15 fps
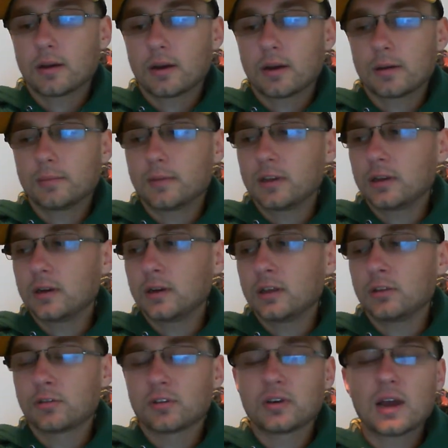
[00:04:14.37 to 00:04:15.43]
I mean,
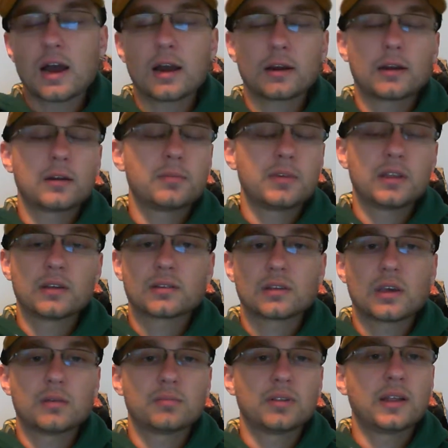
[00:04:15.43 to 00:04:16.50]
he's not going to be the
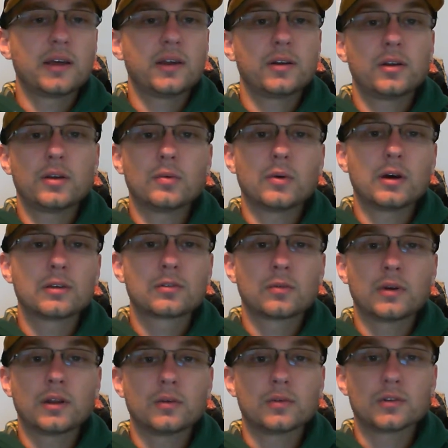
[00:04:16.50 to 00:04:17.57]
same player he was
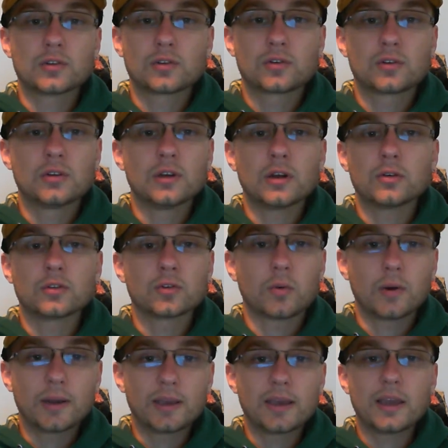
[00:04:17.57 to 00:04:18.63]
when he was, you know,
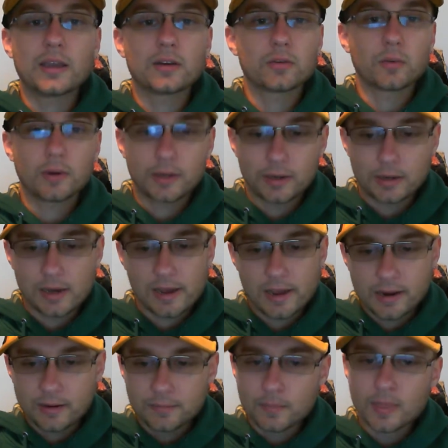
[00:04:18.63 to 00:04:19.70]
twenty-eight,
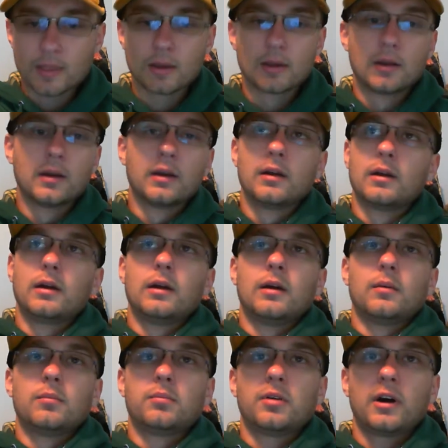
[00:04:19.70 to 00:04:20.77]
twenty-nine.
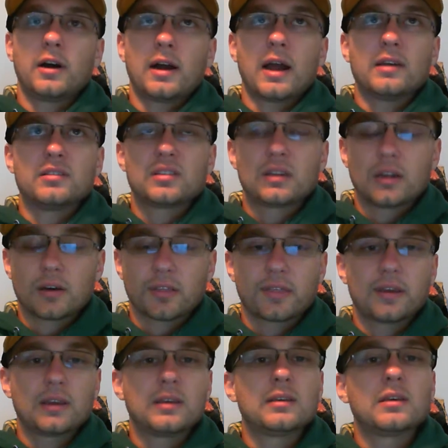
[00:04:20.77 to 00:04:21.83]
But I still
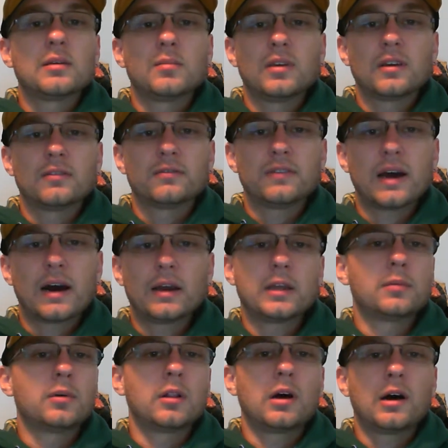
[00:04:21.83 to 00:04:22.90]
think he can be a
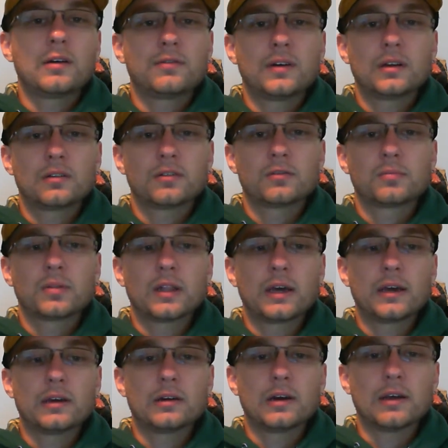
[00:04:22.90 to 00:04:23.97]
valuable offensive
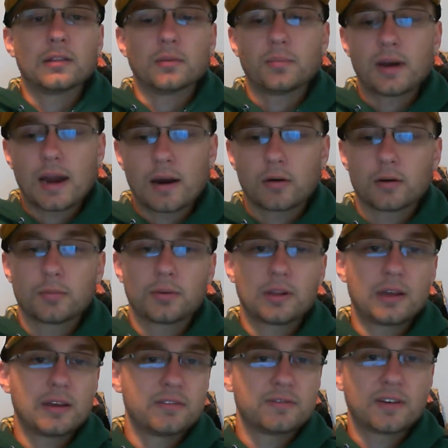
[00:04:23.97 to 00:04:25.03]
player on the power
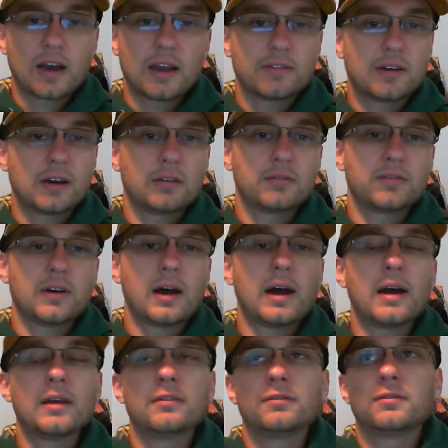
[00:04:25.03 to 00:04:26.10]
play, five on
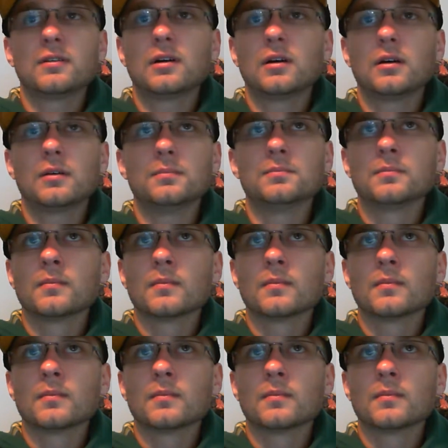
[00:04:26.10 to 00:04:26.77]
five. Um,